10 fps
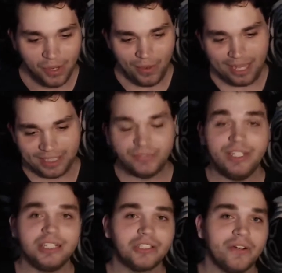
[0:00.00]
Wow, this
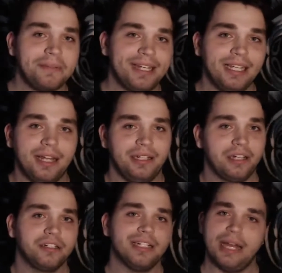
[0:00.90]
video is going to be a lot
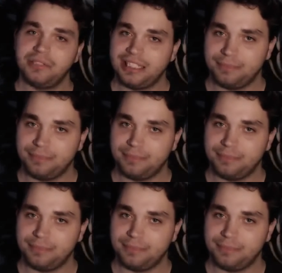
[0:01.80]
longer than I was